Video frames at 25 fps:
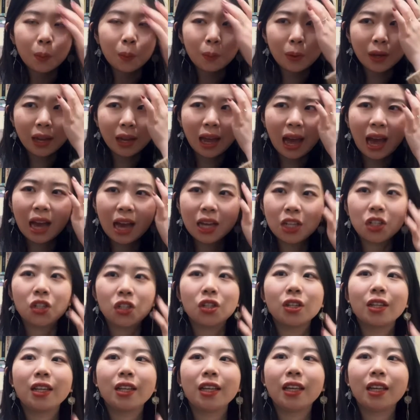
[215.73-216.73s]
But
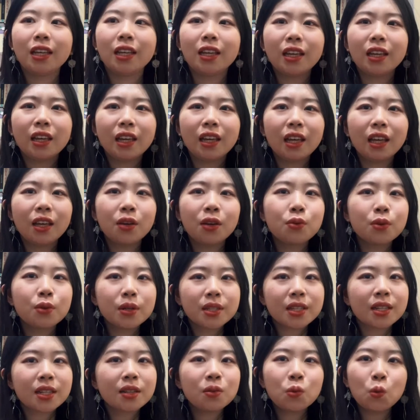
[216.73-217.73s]
actually, it
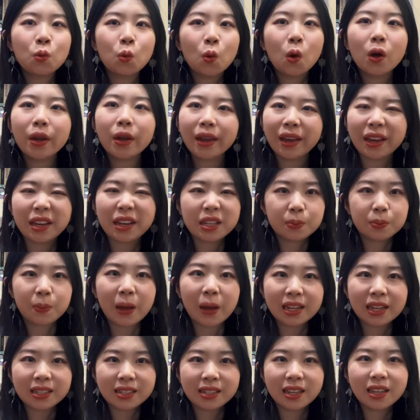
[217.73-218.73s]
wasn't what I
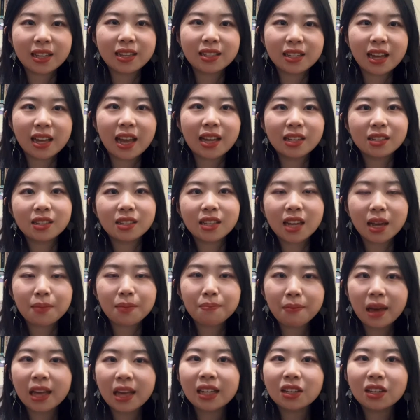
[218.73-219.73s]
expected, and I
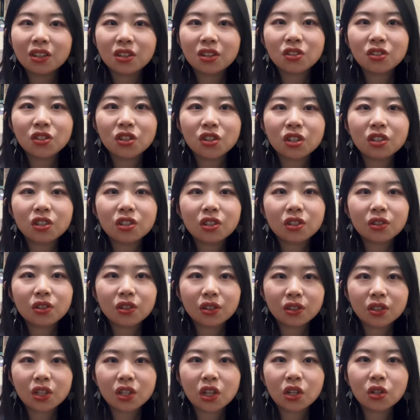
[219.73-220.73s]
managed to
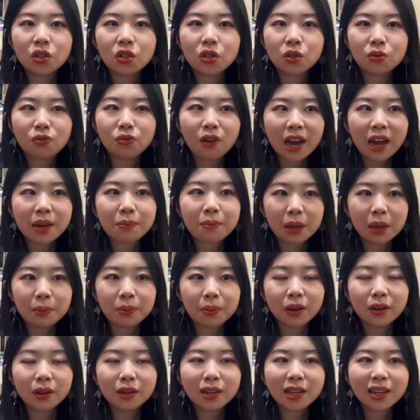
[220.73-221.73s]
continue to write my
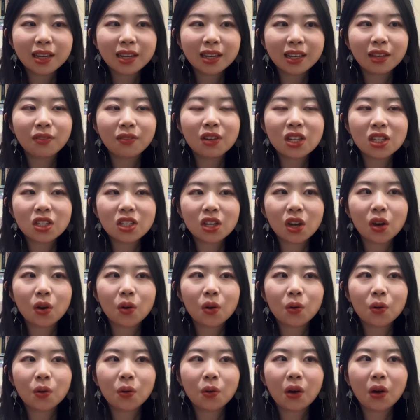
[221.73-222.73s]
book, even
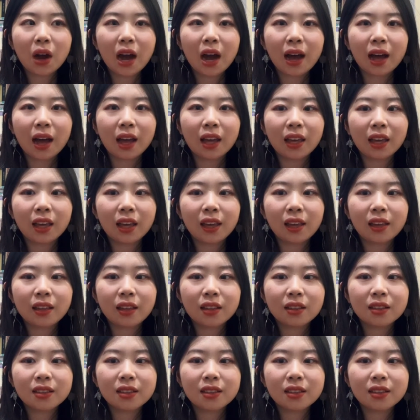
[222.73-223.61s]
though I